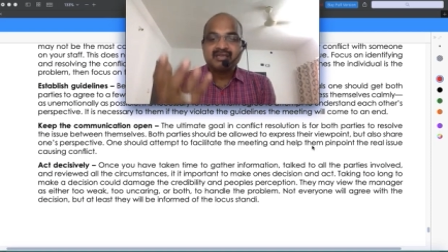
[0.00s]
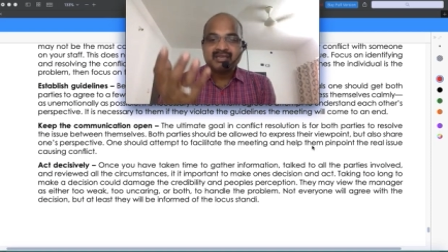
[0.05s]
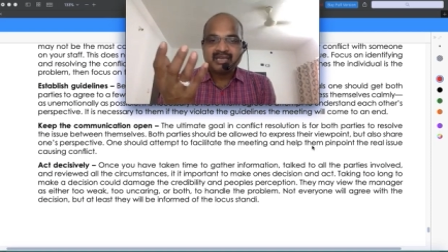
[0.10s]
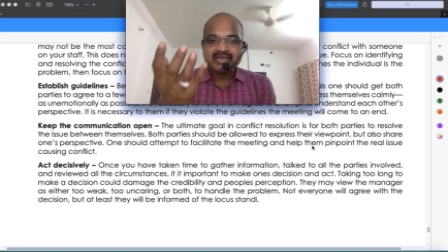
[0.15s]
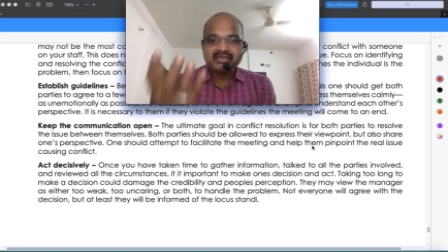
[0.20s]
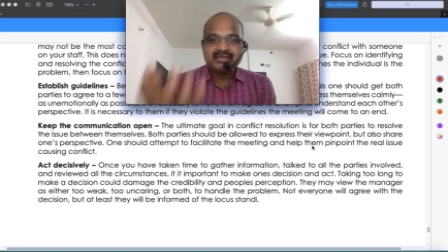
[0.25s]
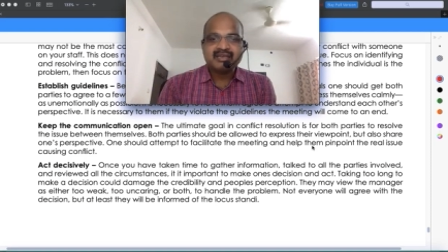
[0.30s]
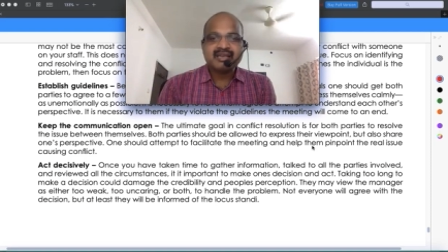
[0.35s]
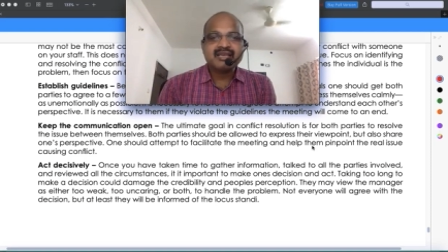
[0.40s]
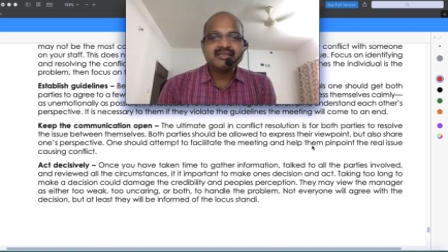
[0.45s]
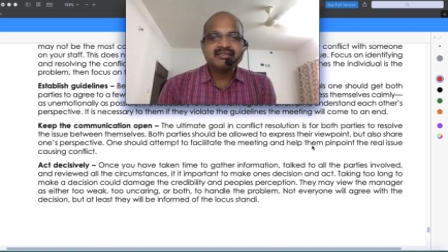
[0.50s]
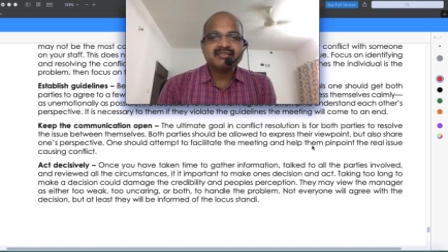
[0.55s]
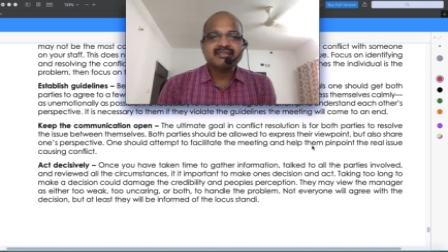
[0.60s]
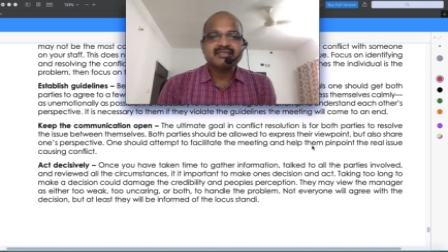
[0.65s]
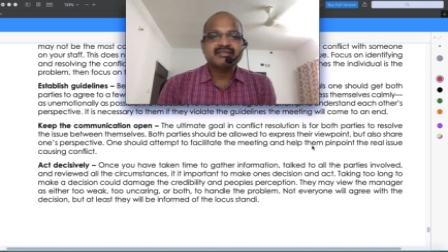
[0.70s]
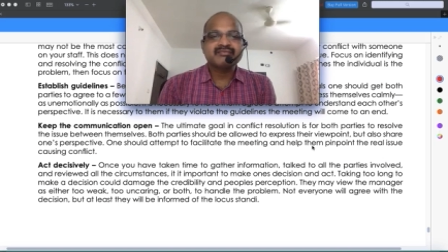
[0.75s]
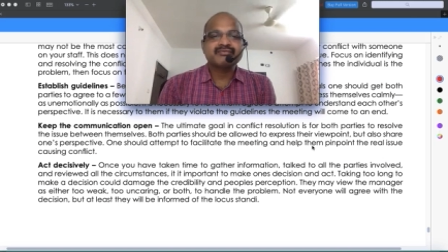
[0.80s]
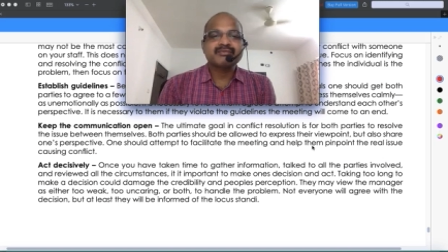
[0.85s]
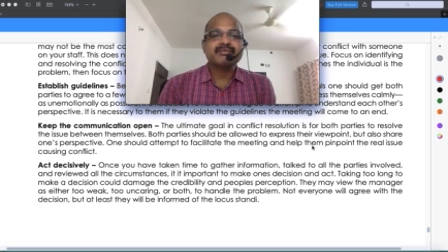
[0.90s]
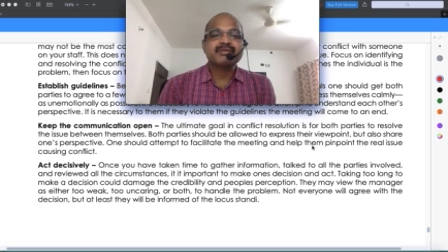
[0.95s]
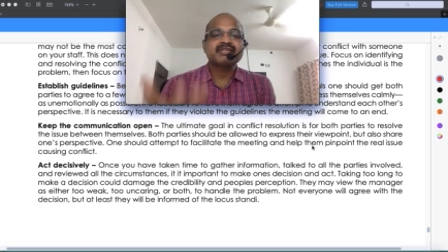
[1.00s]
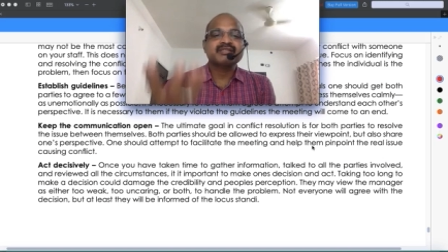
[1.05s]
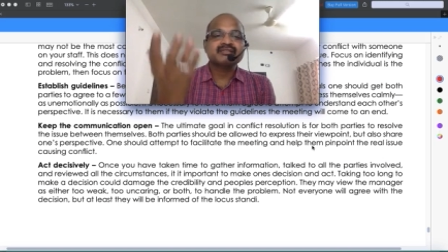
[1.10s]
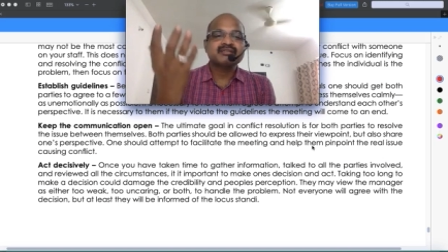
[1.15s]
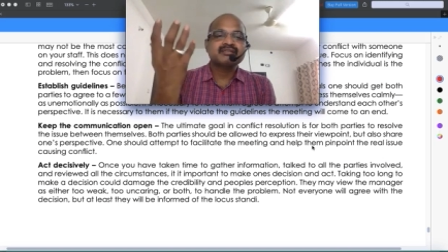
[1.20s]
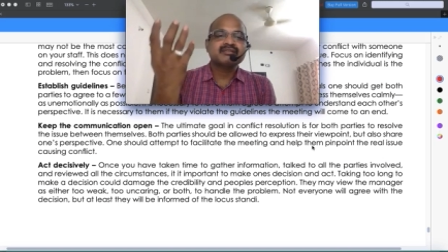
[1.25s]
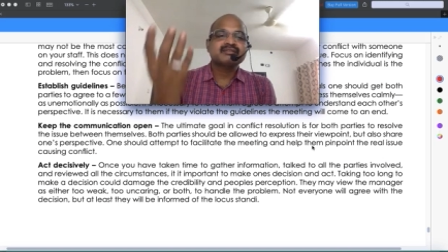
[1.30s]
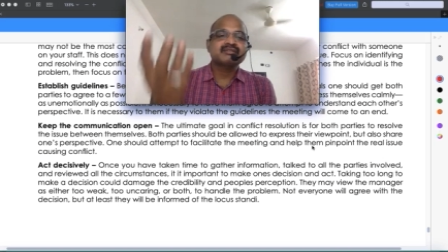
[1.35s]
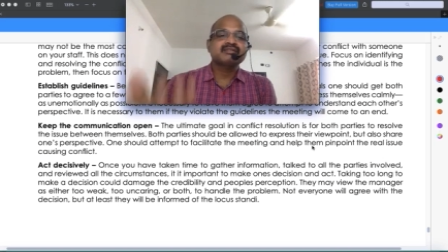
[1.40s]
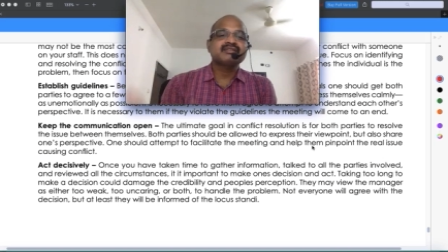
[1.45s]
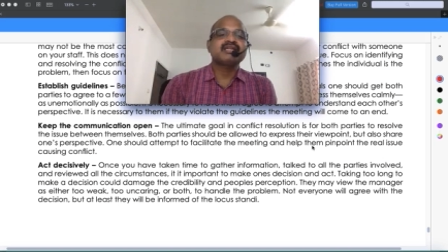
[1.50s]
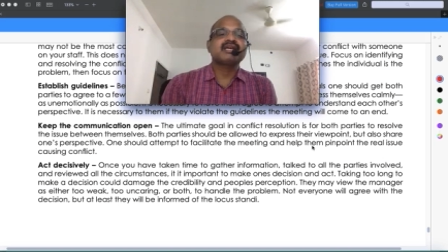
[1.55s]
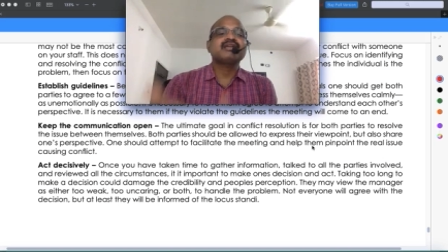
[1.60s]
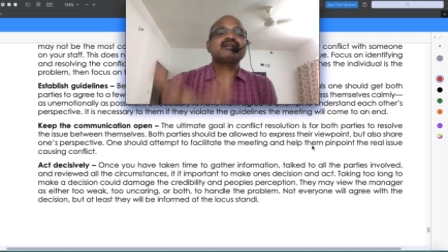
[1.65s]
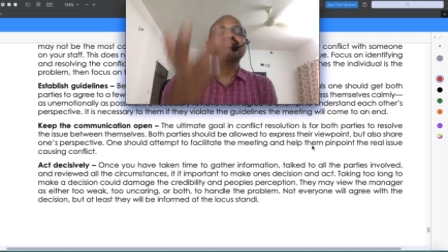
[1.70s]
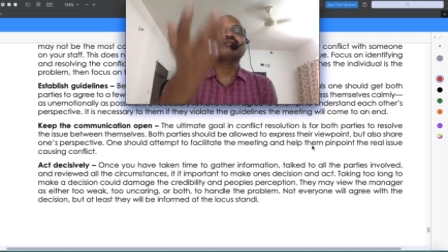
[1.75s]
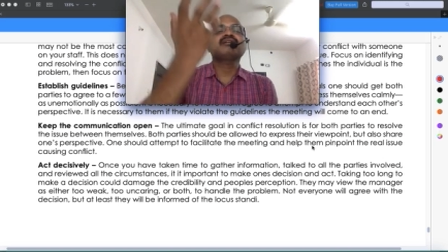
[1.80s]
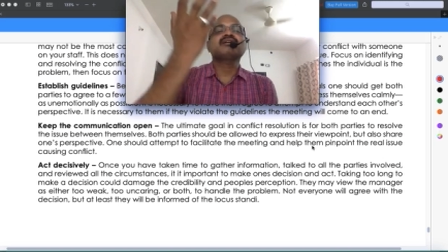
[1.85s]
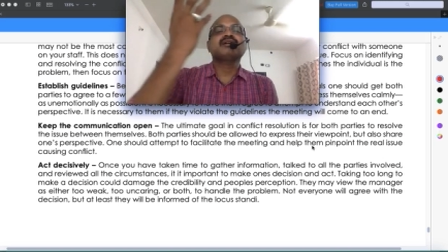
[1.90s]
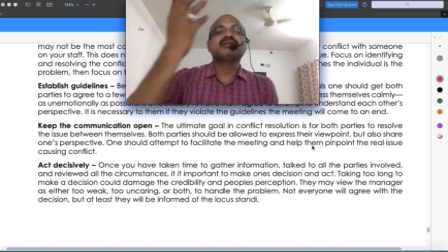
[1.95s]
analyze the information
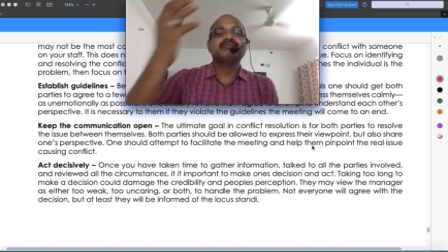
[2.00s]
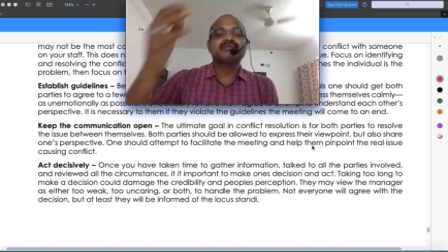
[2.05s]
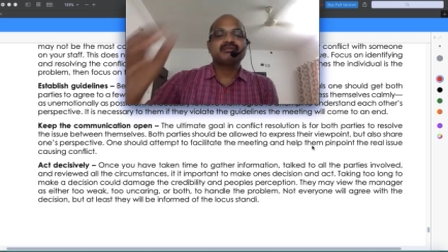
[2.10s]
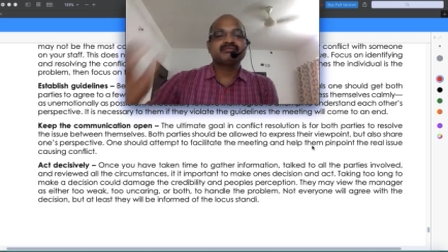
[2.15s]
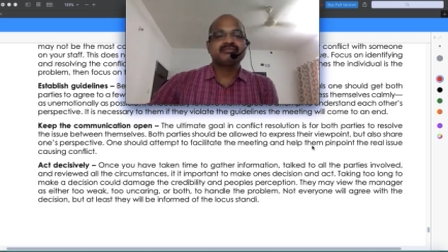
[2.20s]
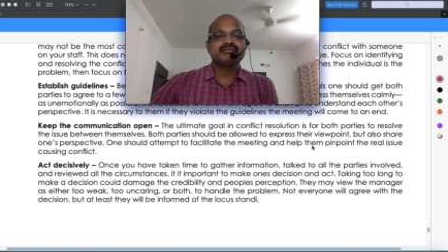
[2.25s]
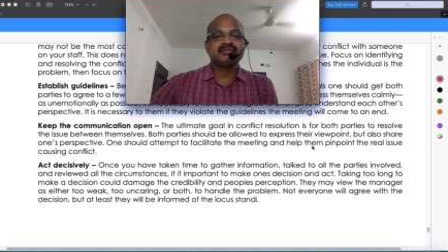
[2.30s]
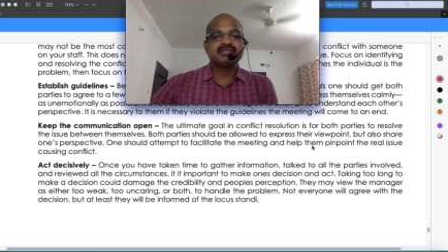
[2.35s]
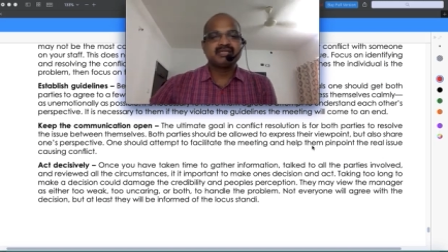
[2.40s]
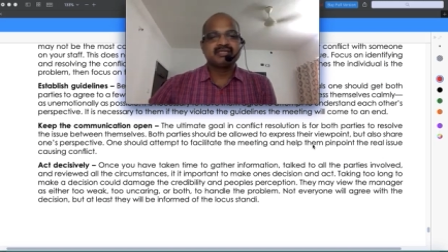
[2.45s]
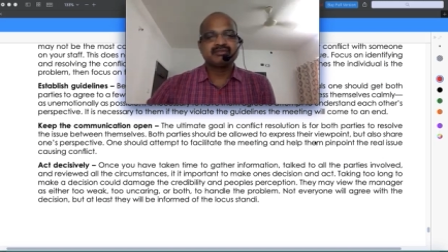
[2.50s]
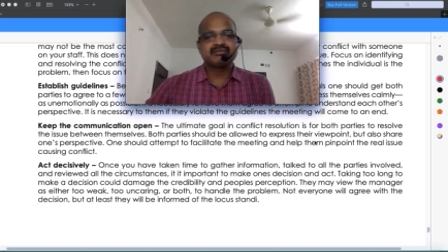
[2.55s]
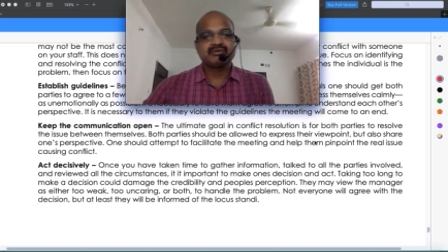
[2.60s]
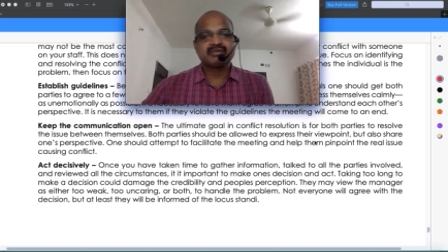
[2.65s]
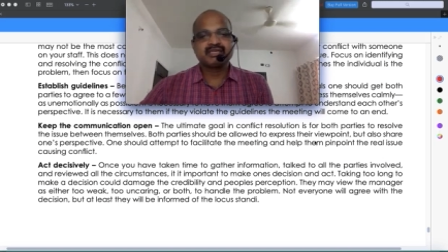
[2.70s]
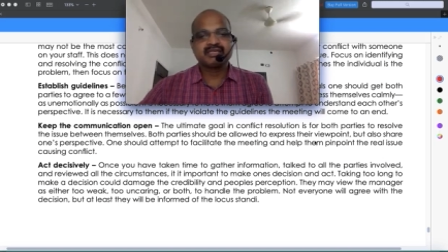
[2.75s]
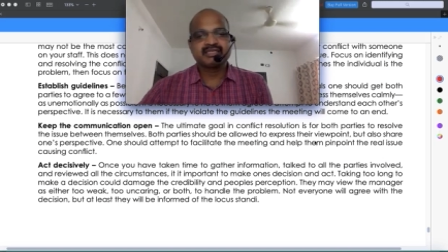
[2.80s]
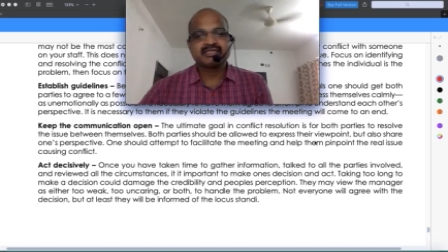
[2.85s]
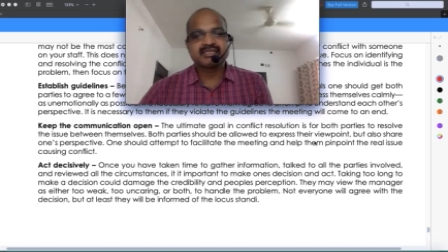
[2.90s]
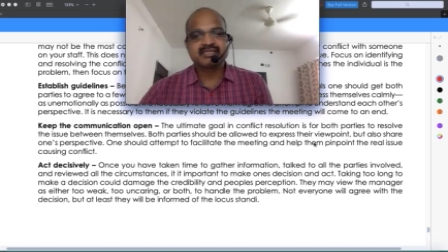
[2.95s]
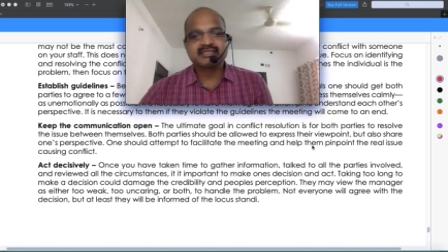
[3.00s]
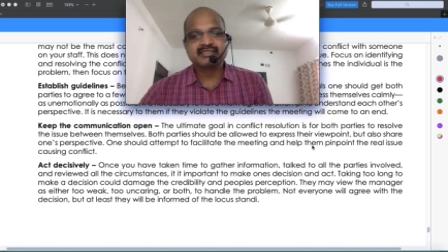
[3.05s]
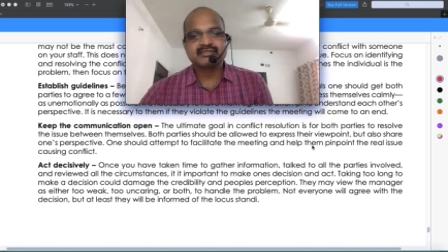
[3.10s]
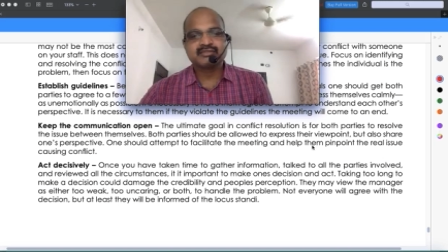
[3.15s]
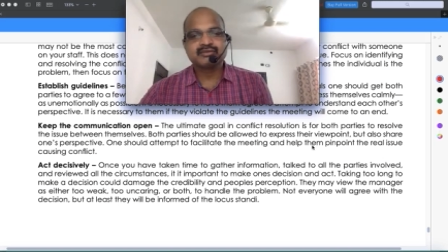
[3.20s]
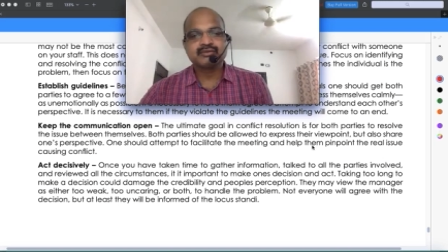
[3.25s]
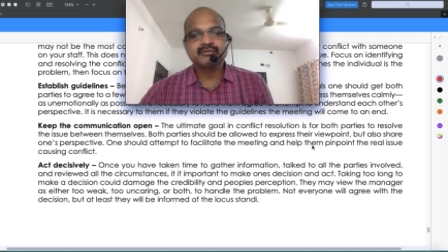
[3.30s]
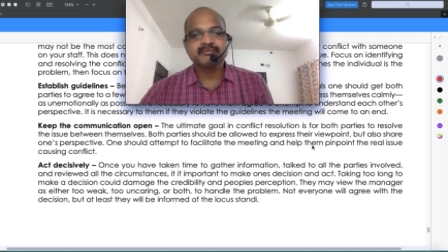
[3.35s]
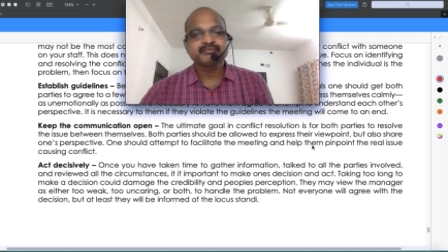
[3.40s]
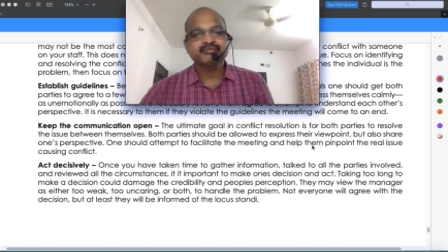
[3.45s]
then come up that's what it says so